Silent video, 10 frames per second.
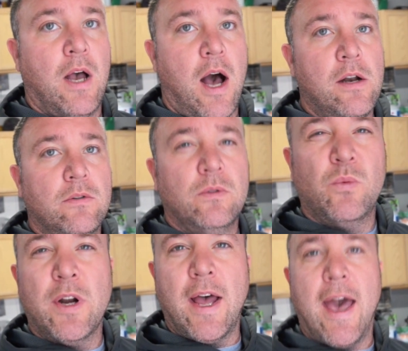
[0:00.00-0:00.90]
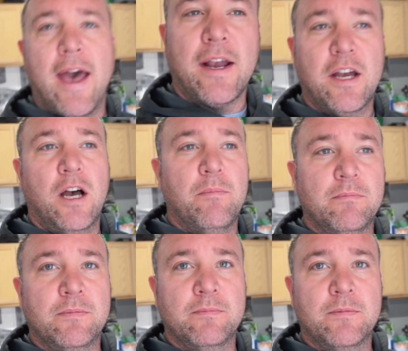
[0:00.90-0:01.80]
I don't want to hack up
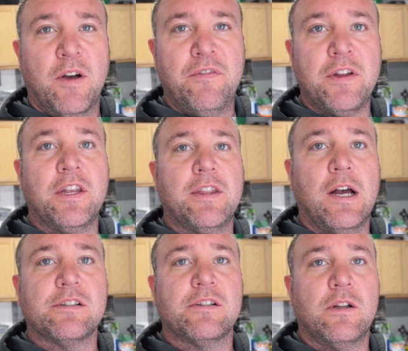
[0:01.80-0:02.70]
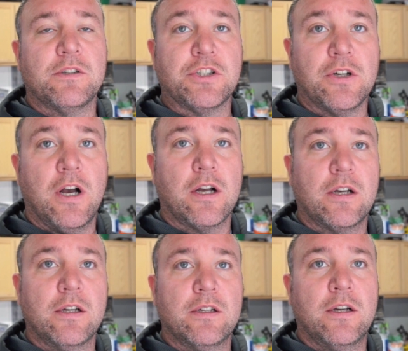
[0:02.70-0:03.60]
a $50,000 truck,
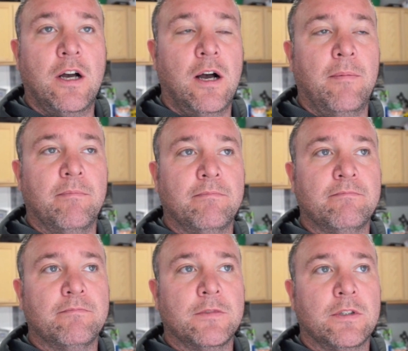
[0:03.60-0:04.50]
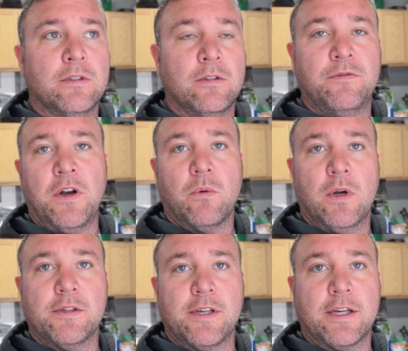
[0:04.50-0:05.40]
fender
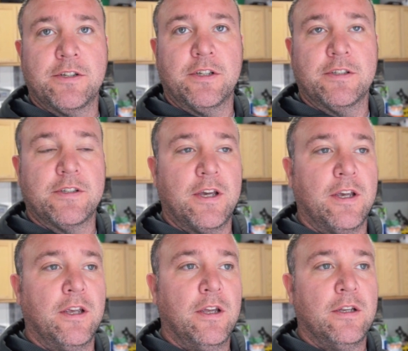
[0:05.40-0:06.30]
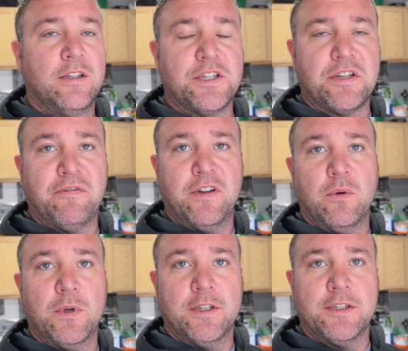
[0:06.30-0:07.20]
wells, I guess you could say, just to fit a
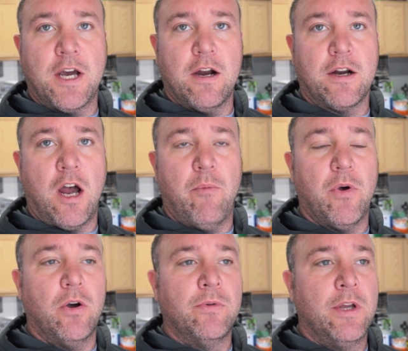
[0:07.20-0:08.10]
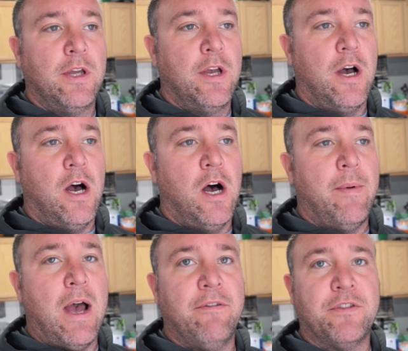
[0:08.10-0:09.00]
wheel and tire combo.
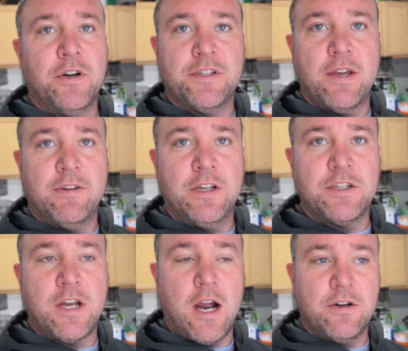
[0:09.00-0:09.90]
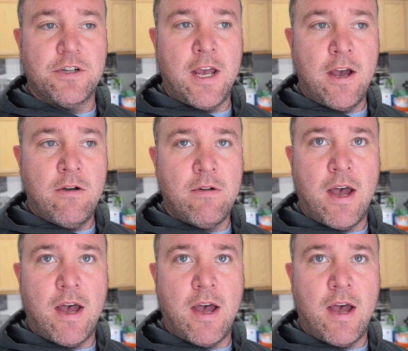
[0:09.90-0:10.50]
I have 37-inch tires now.